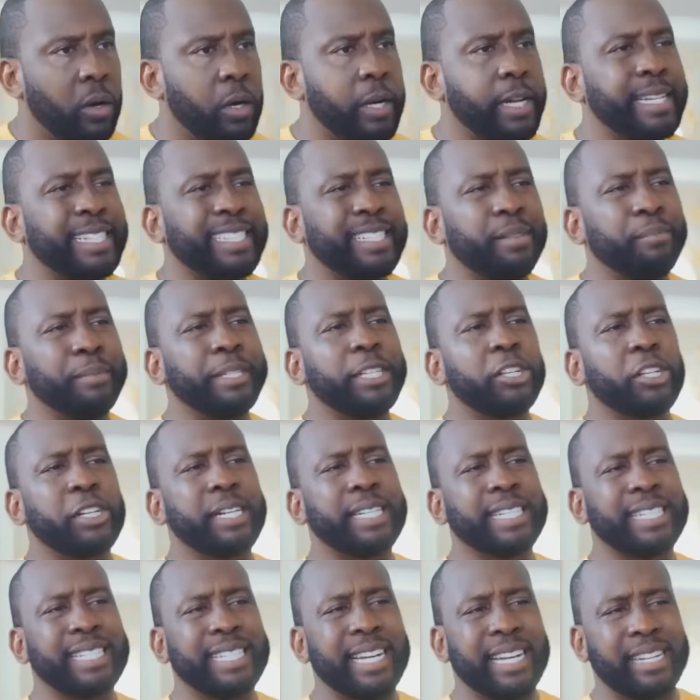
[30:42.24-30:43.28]
Okay, there's a
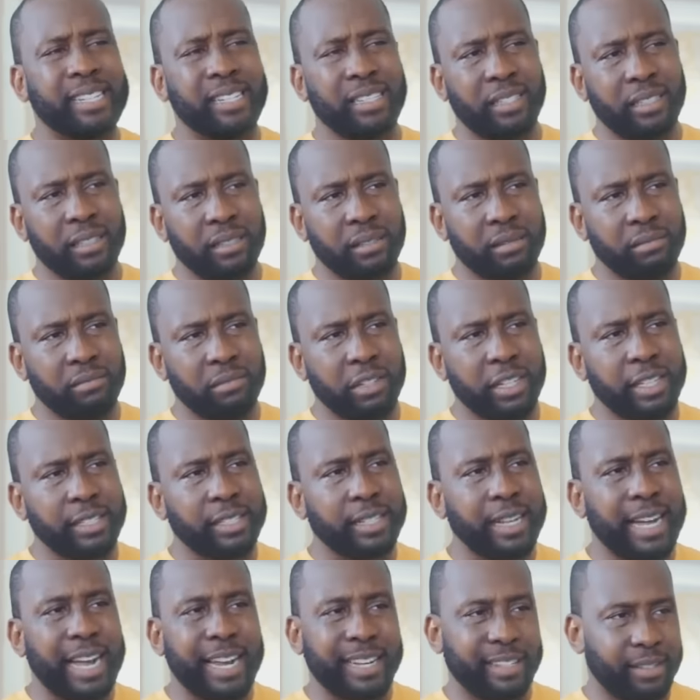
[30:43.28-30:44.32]
misunderstanding.
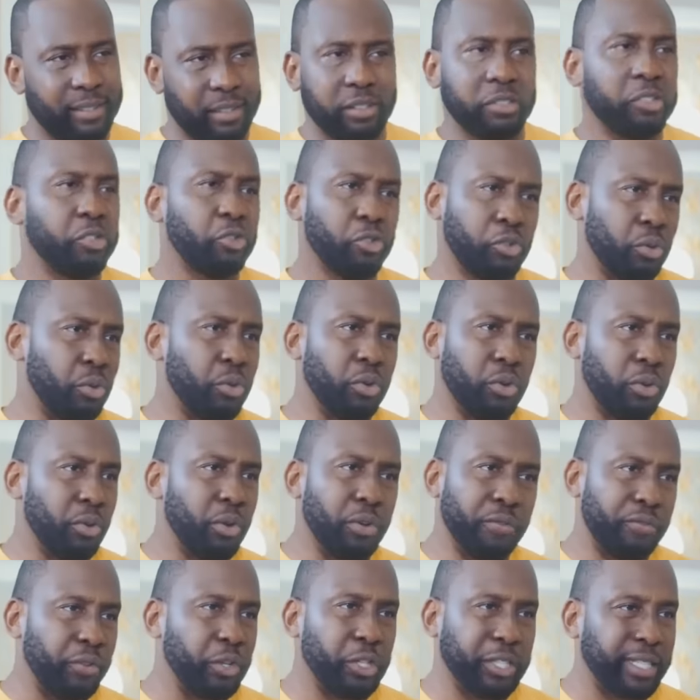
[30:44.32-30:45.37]
It's so
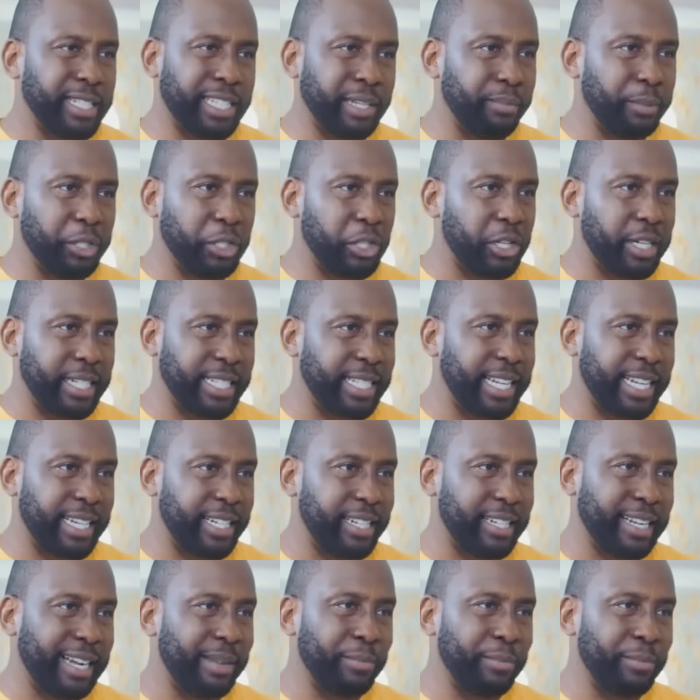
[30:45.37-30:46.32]
obvious there's a misunderstanding.